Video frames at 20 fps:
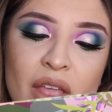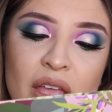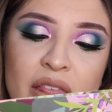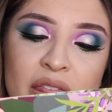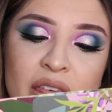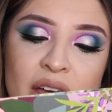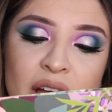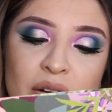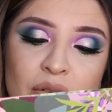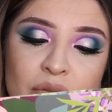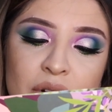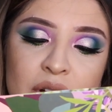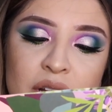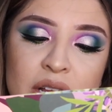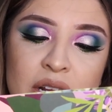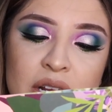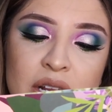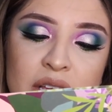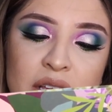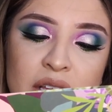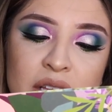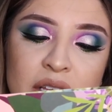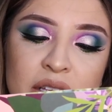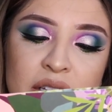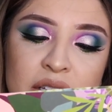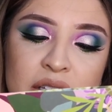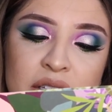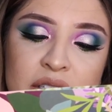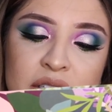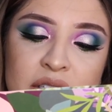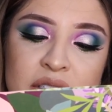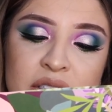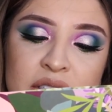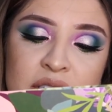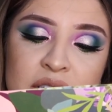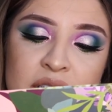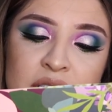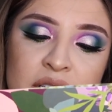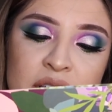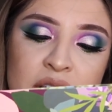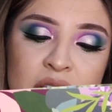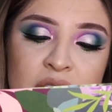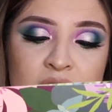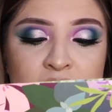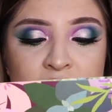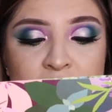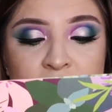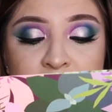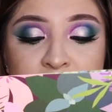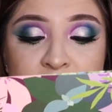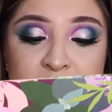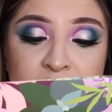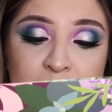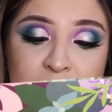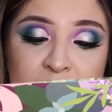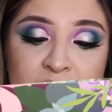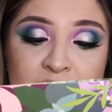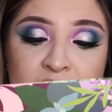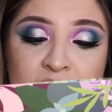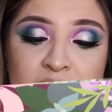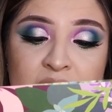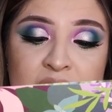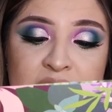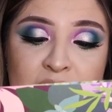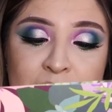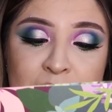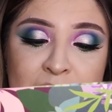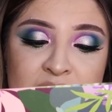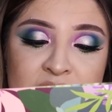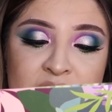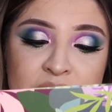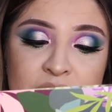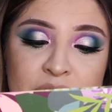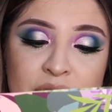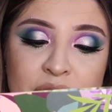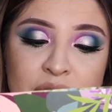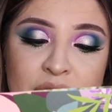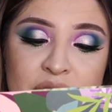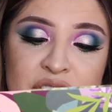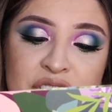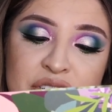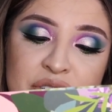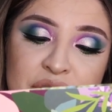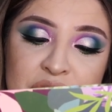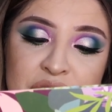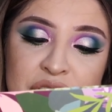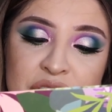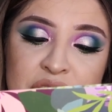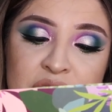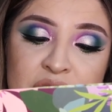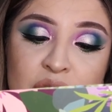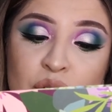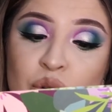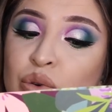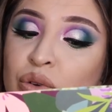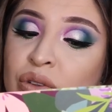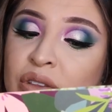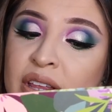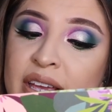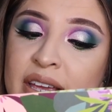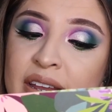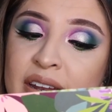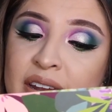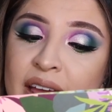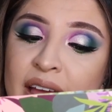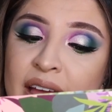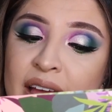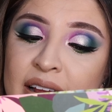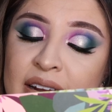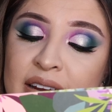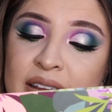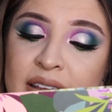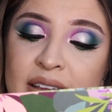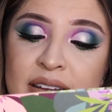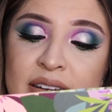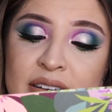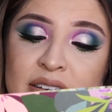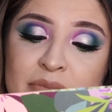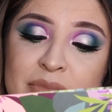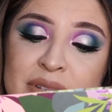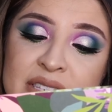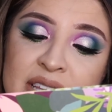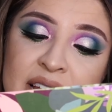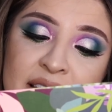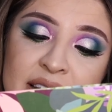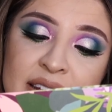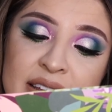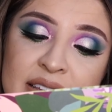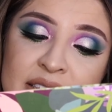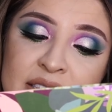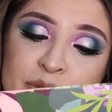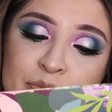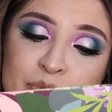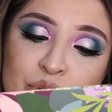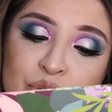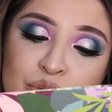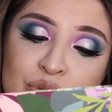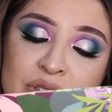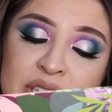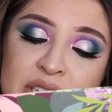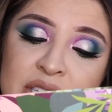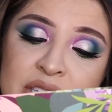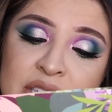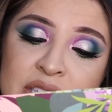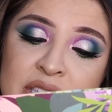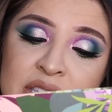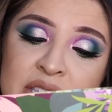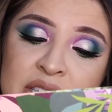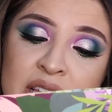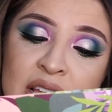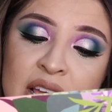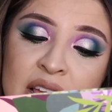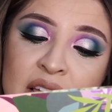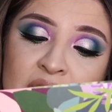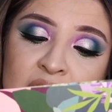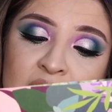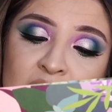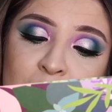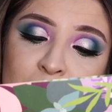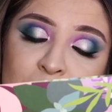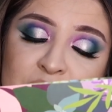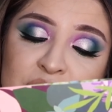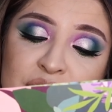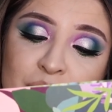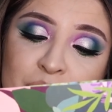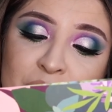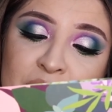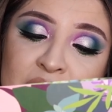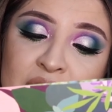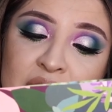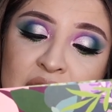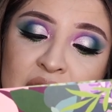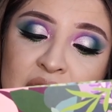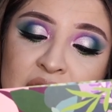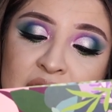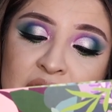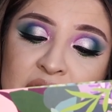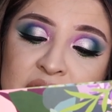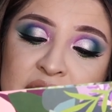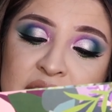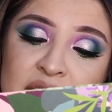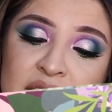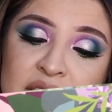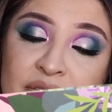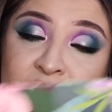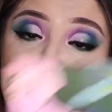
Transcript: That one is the same thing, antibacterial, astringent, cooling, acne, dermatitis, bruises, muscle pains,